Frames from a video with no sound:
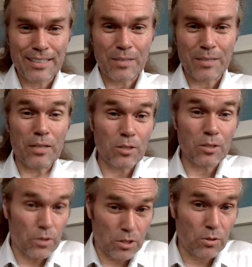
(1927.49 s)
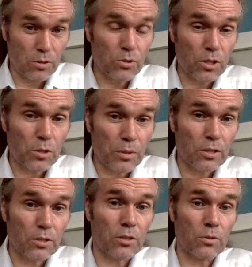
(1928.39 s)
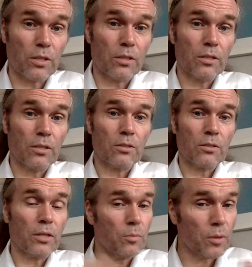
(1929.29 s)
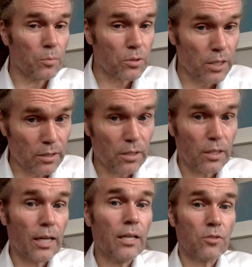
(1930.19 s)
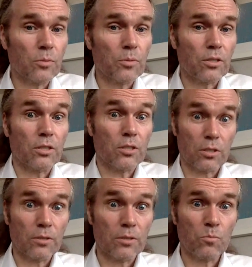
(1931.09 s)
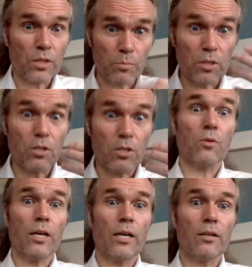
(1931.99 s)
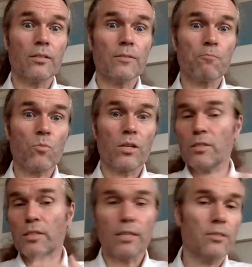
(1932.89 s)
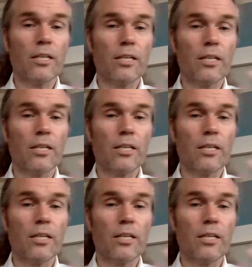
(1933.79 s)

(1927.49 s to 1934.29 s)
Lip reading: And many of us who are spiritual, many people take their lives because they become aware and can't take it.